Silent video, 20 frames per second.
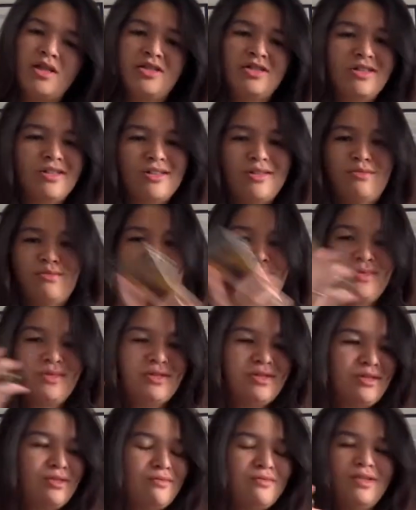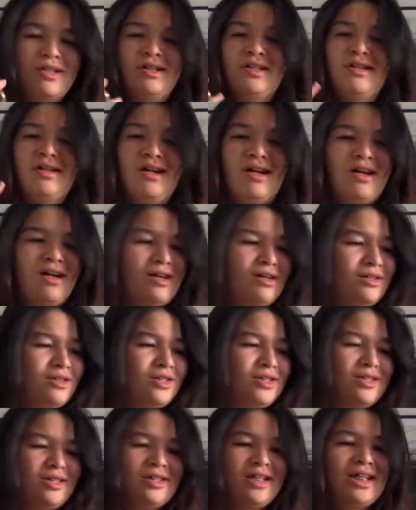
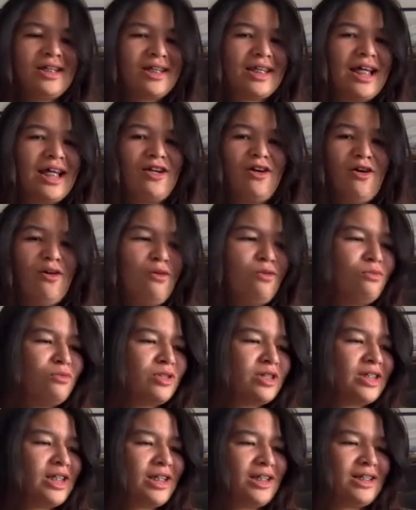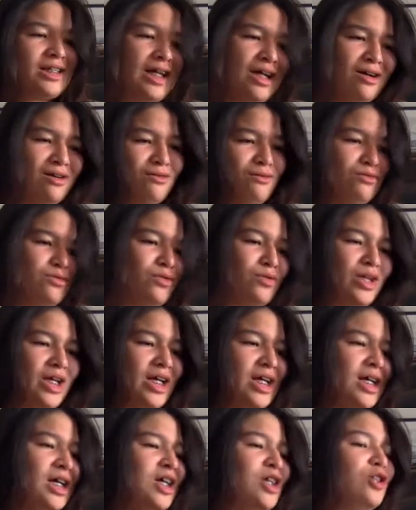just let that hoe sink down,
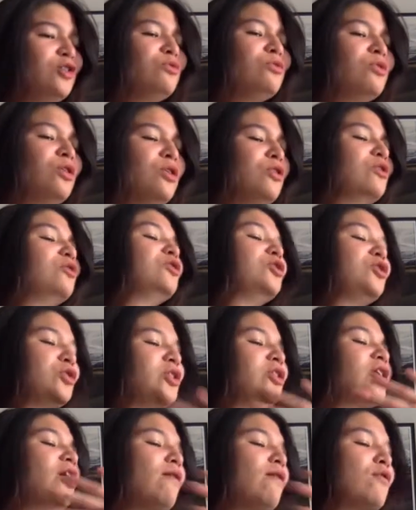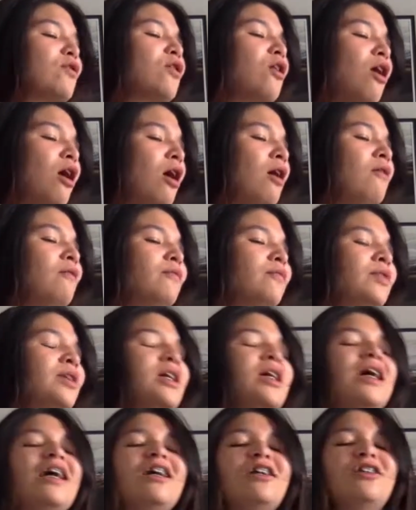okay? You shove her off
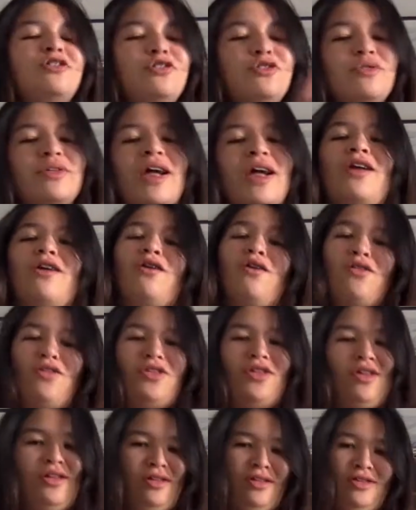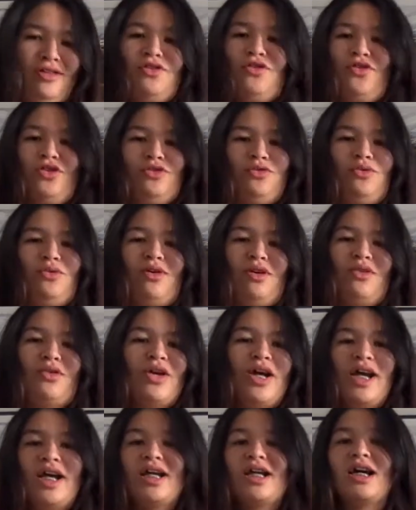and you get on the door,
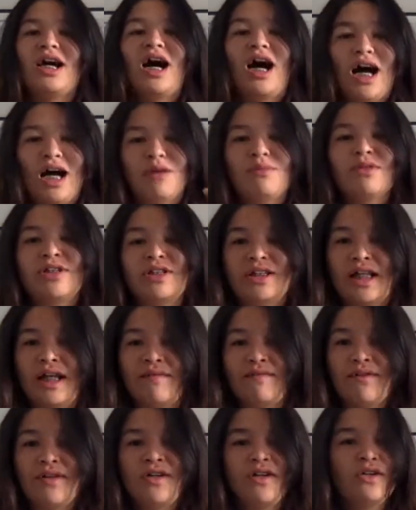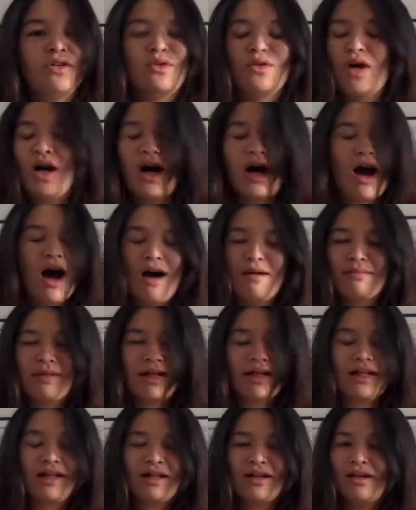okay? I would say, I
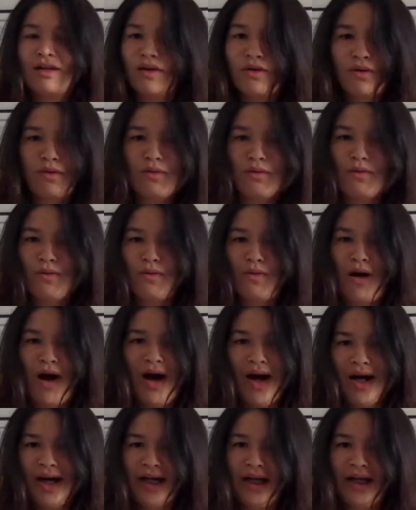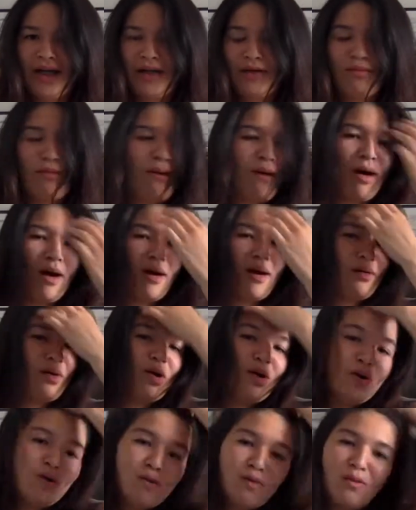mean, why?
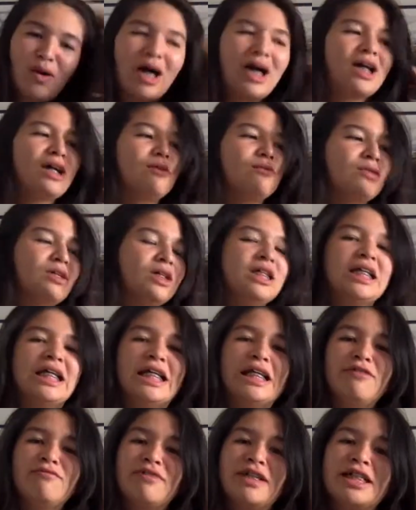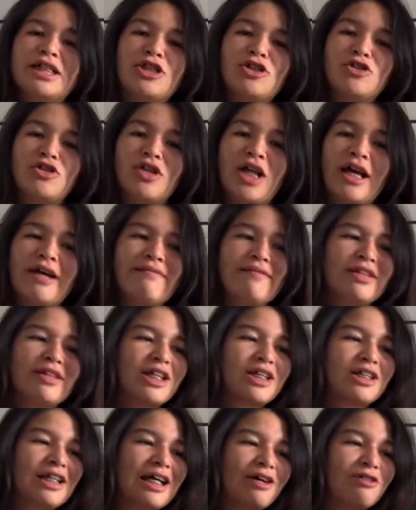Why he risked your life and
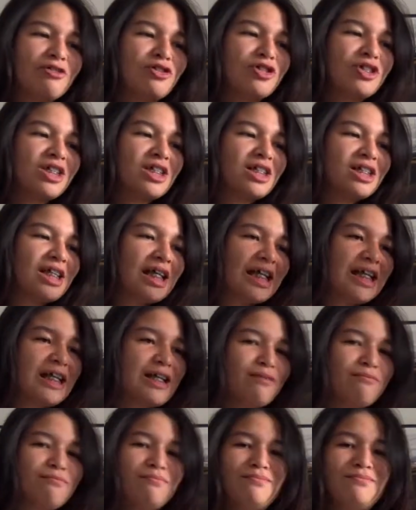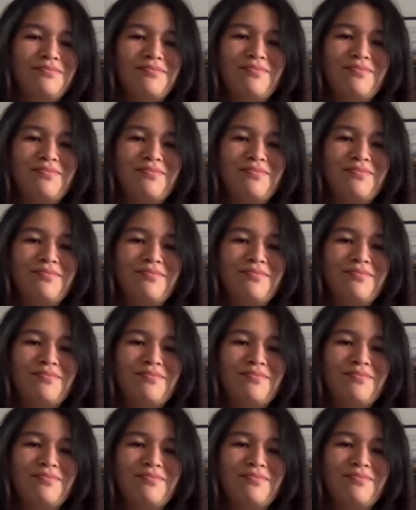then now you're just letting him